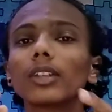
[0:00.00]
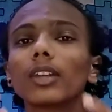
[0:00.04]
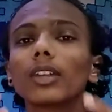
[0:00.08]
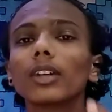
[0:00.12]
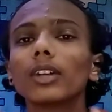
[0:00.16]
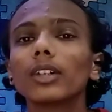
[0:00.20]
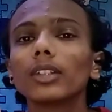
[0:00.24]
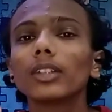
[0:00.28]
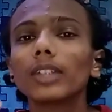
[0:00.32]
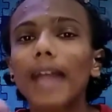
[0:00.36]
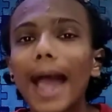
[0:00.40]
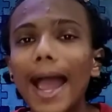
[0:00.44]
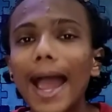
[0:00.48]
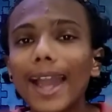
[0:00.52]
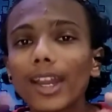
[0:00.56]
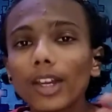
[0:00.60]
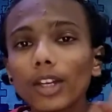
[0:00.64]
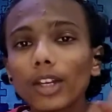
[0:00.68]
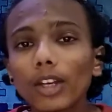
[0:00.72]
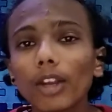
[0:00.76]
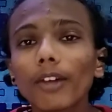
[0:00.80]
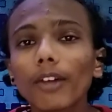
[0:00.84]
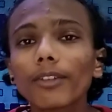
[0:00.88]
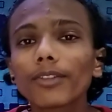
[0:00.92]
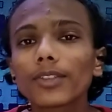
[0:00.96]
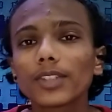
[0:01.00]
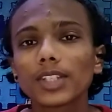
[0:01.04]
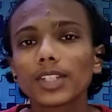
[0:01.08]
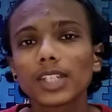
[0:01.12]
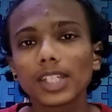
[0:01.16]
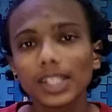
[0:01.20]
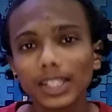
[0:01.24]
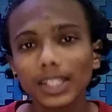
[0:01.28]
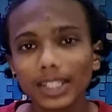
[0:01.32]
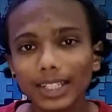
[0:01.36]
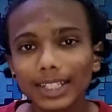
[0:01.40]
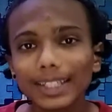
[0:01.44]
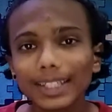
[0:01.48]
the angle of
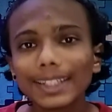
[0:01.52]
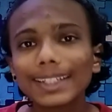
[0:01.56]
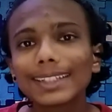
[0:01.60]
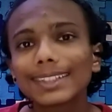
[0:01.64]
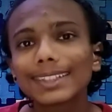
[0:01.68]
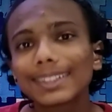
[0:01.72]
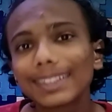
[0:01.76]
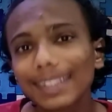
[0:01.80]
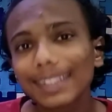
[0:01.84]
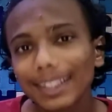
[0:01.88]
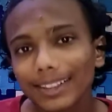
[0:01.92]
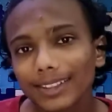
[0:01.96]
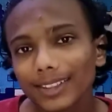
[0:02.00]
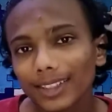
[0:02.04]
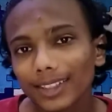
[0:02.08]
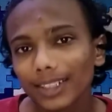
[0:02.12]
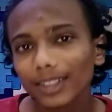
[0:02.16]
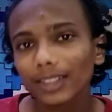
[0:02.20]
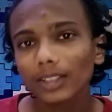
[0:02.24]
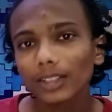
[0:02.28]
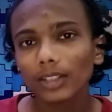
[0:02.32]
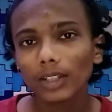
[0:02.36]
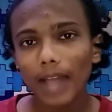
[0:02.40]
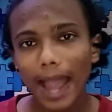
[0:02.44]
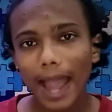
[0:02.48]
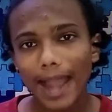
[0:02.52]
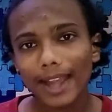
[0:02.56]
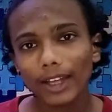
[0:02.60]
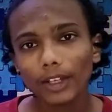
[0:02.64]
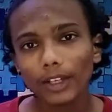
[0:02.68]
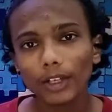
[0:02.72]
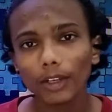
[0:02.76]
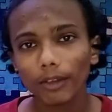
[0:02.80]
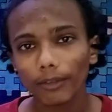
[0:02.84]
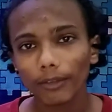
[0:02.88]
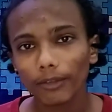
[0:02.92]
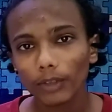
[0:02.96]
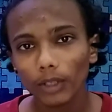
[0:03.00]
steering is less than the
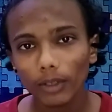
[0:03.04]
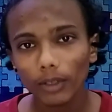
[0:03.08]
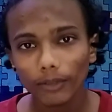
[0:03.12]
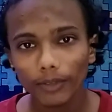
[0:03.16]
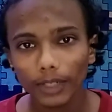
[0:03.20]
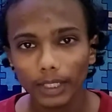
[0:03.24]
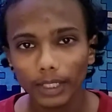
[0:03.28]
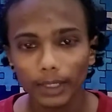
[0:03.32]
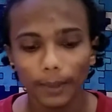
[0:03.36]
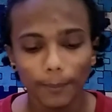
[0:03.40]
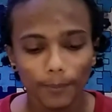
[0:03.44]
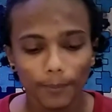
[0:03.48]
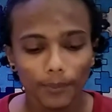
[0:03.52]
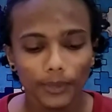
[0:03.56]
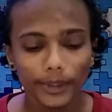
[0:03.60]
angle of your wheel.